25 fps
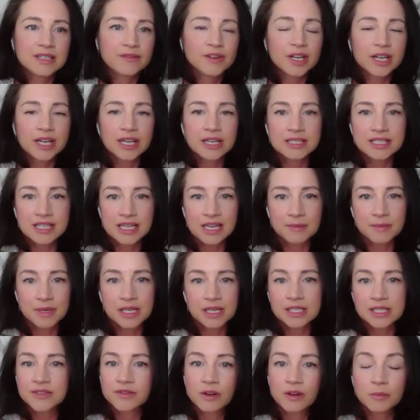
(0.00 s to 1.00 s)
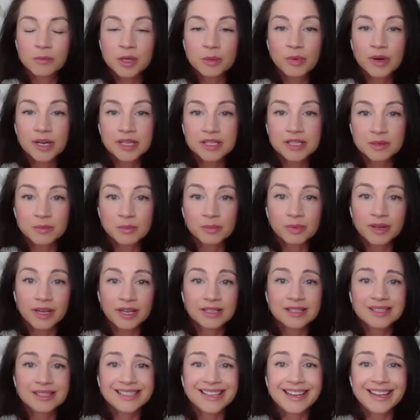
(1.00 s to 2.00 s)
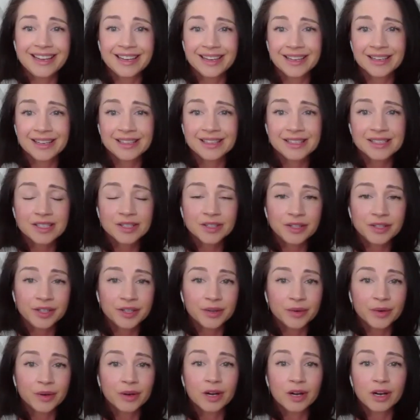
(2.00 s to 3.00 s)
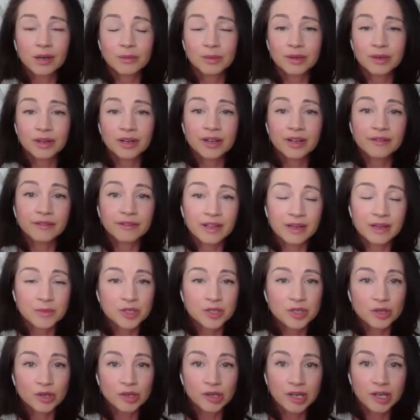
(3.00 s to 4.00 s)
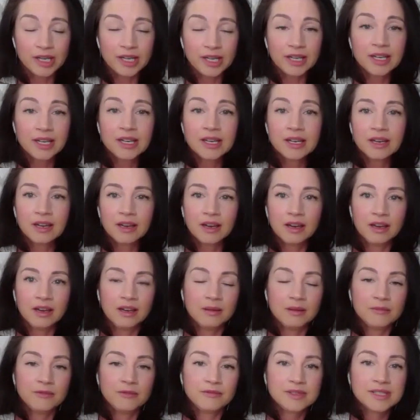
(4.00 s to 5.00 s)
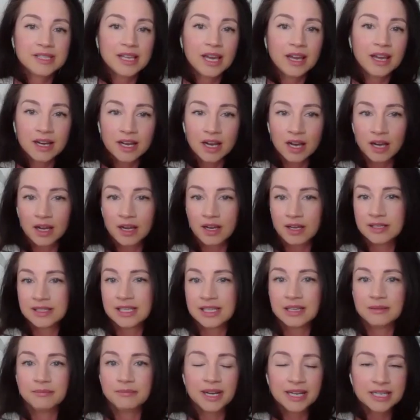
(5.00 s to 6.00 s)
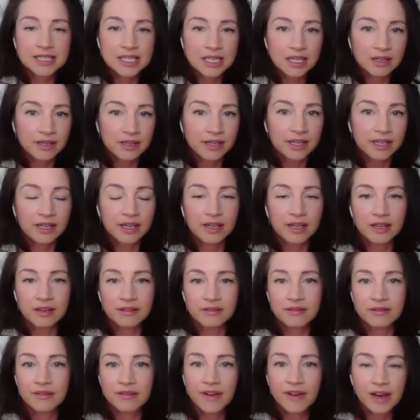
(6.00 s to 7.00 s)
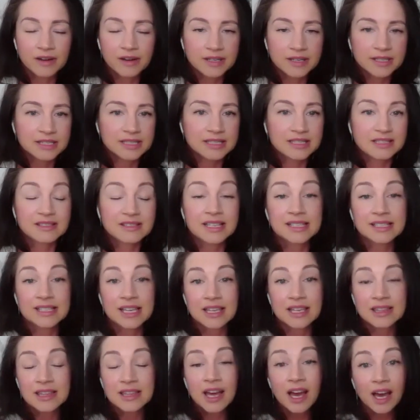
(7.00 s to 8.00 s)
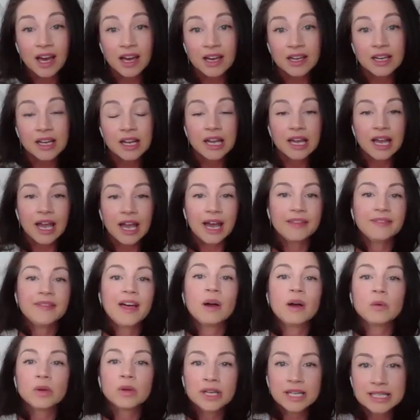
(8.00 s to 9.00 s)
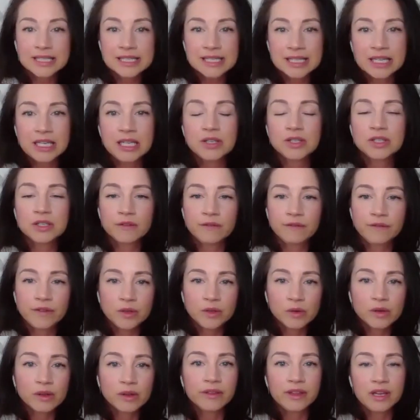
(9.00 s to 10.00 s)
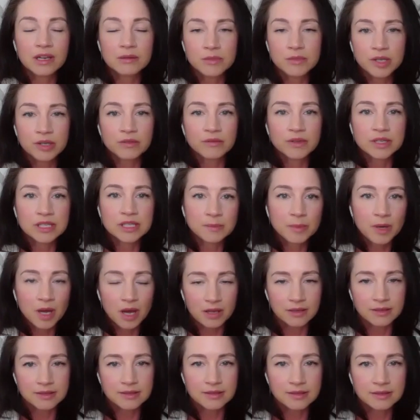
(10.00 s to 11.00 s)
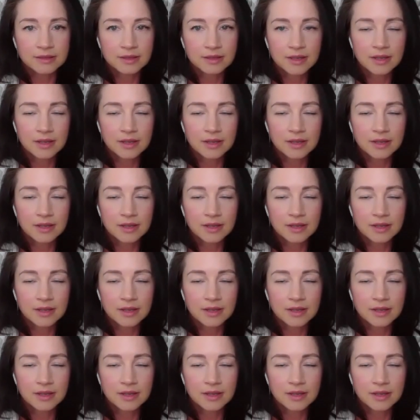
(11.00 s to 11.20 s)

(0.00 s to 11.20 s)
different contaminants from the breast implants and, you know, harbor inflammatory cytokines and bacteria and viruses and things like that. And that will continue to fuel the immune response